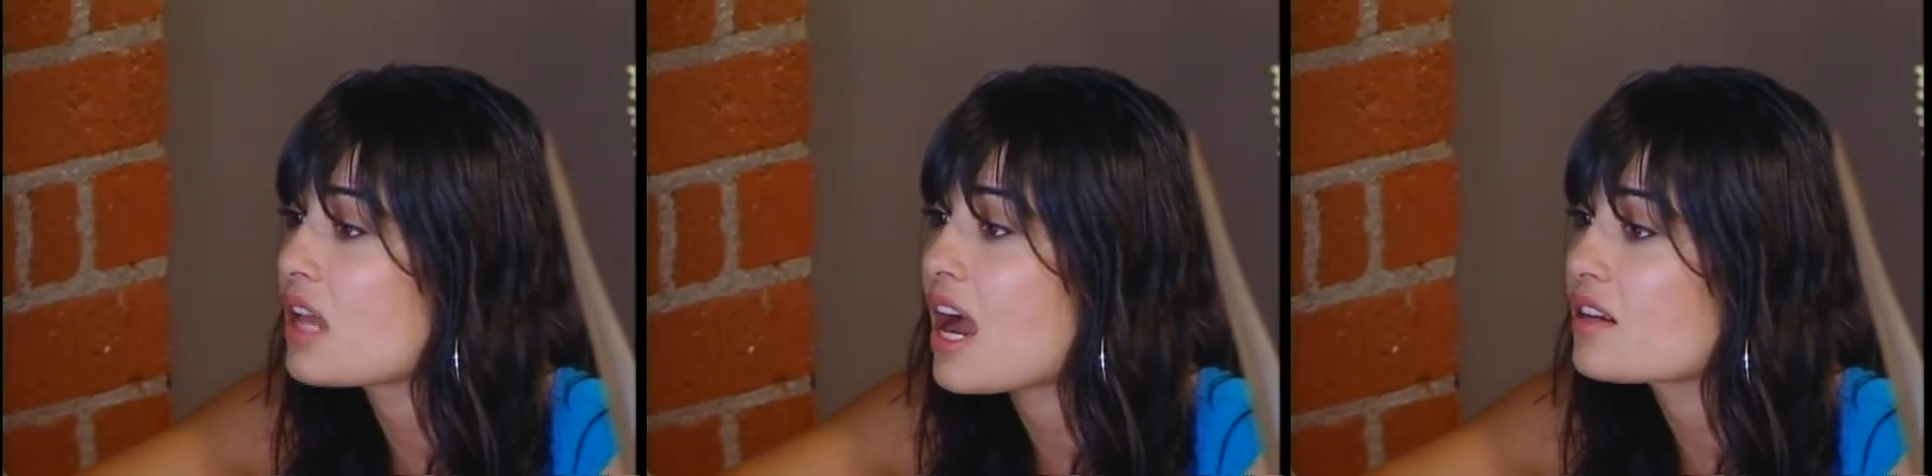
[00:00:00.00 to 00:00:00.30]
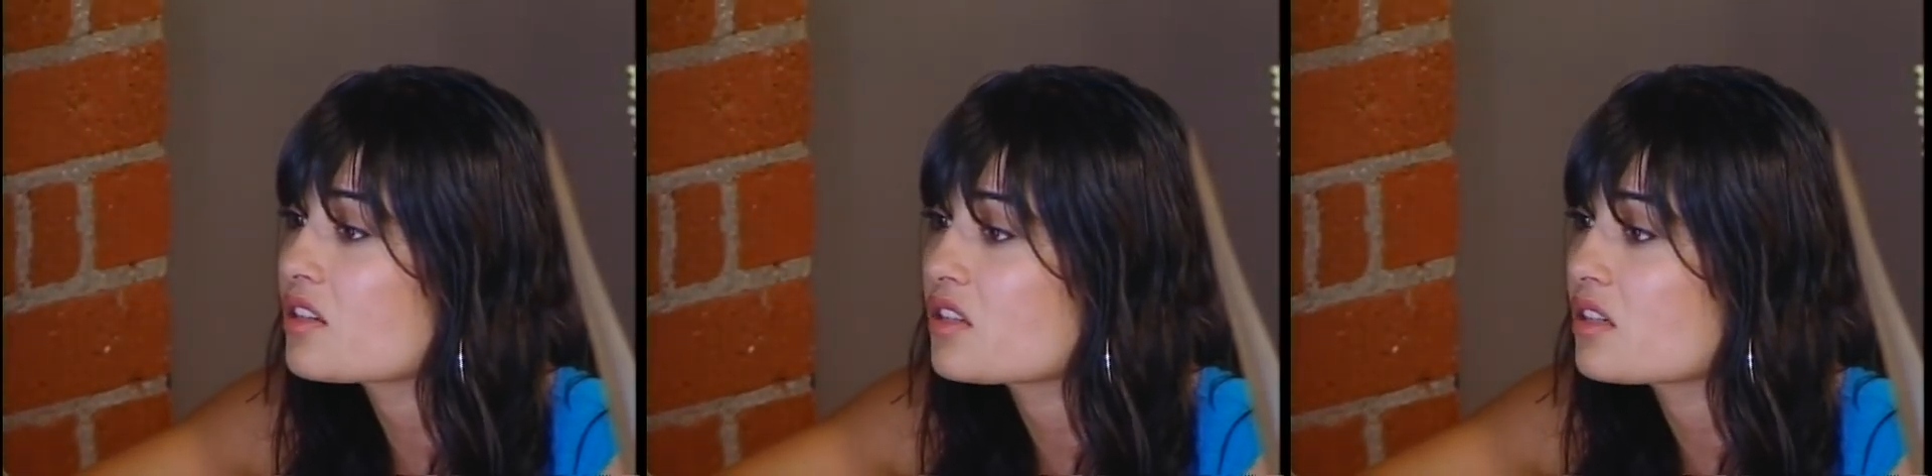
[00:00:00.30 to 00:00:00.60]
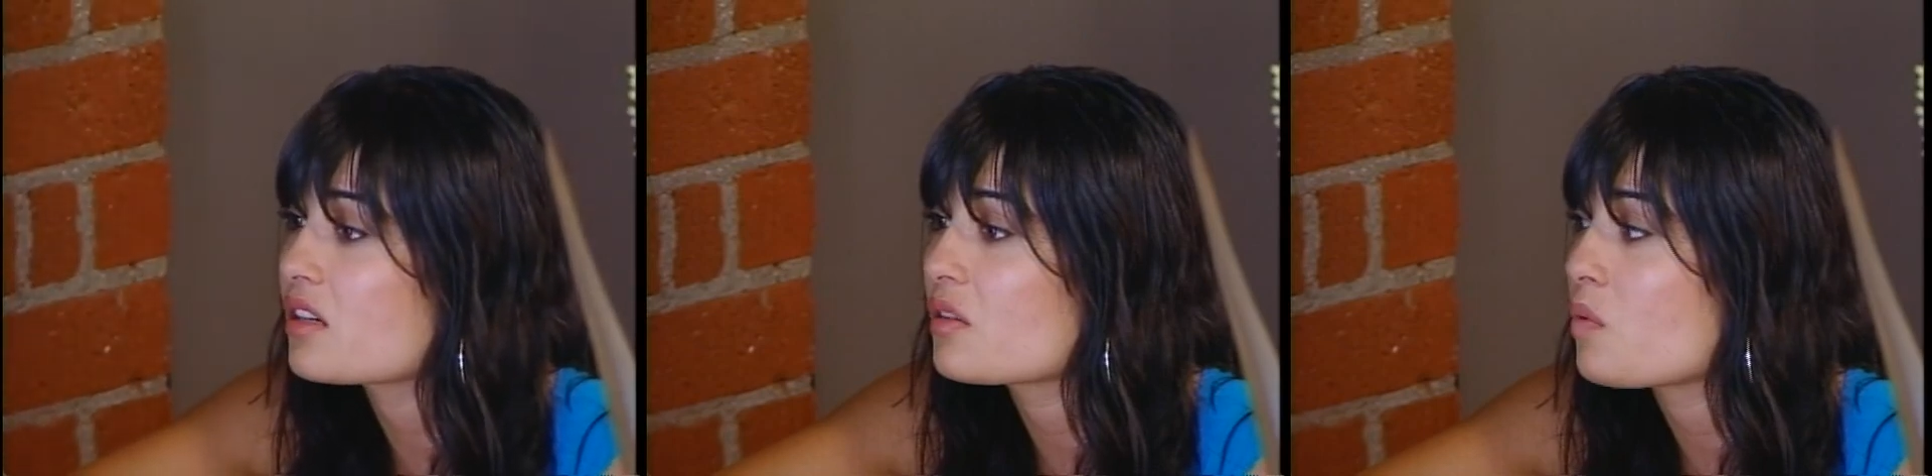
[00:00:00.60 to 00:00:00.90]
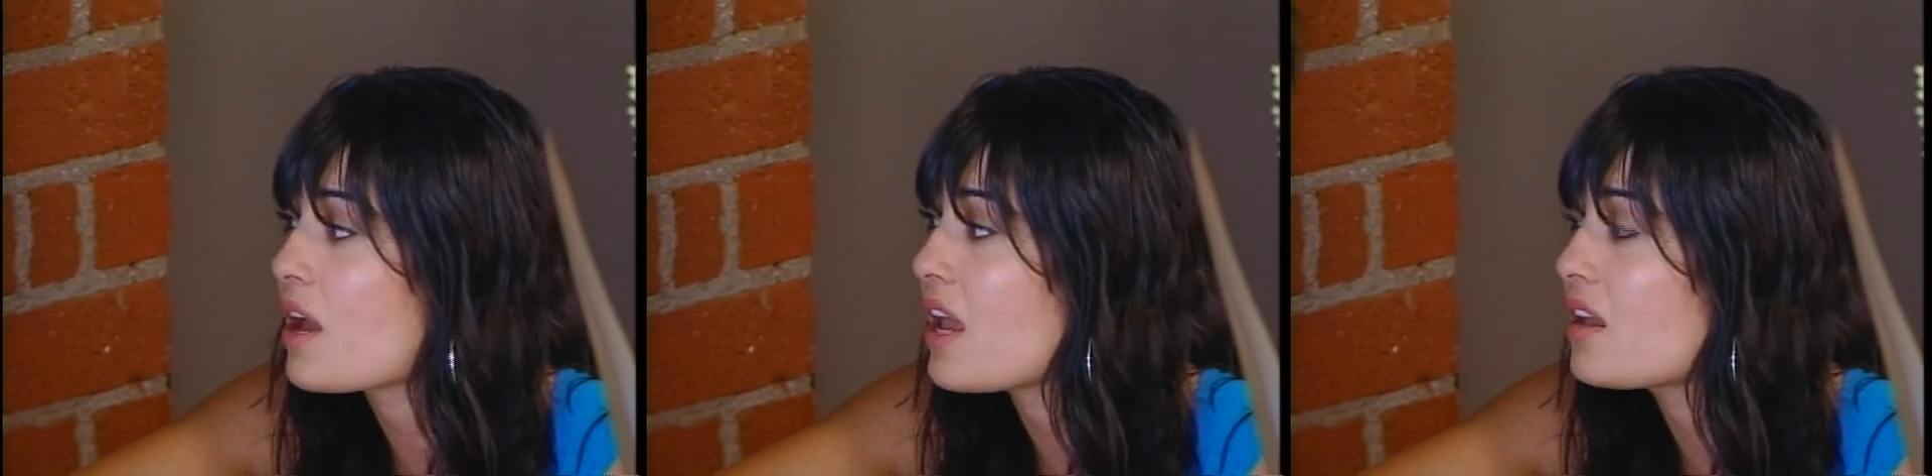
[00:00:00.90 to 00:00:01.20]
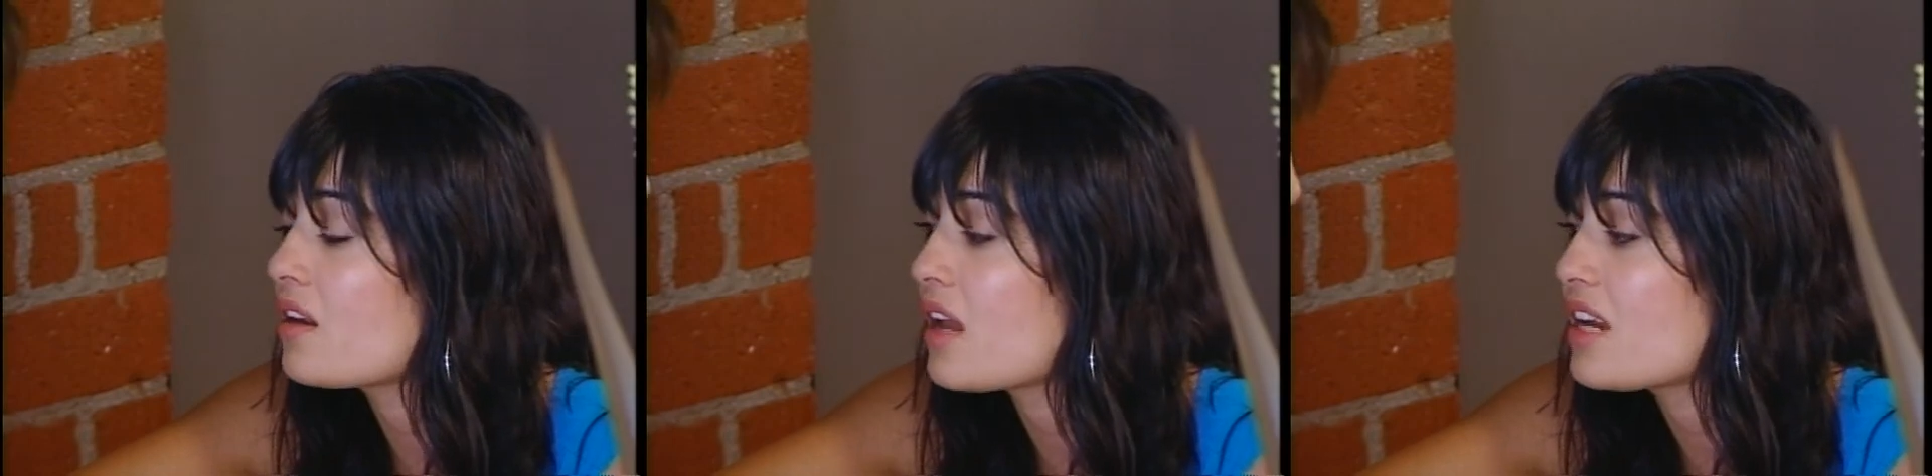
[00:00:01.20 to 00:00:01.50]
act a certain
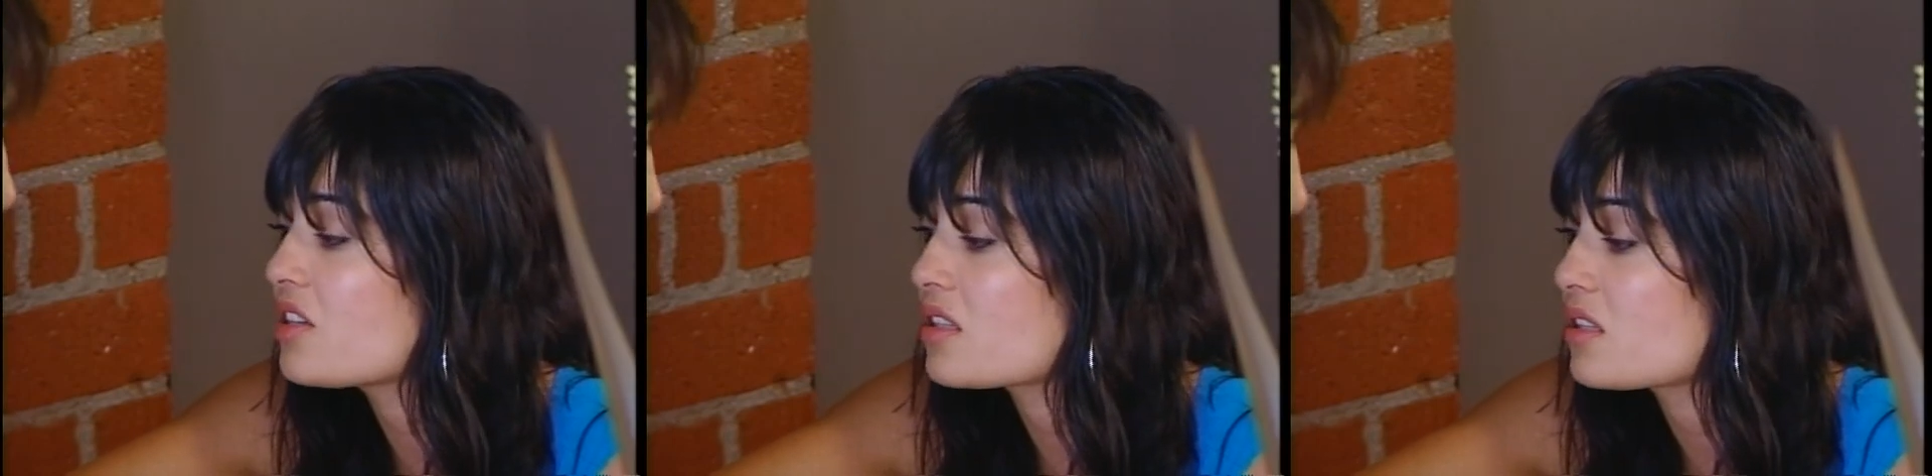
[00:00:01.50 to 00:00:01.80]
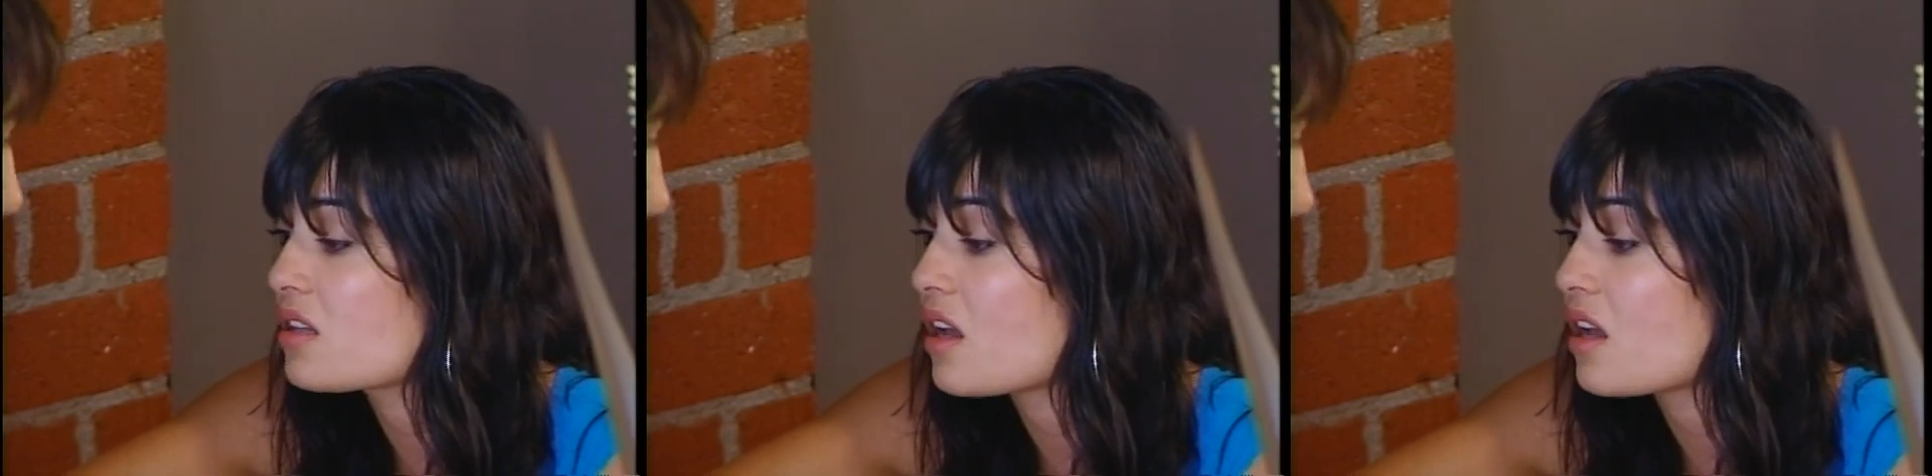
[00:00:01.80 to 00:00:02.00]
way, and I just,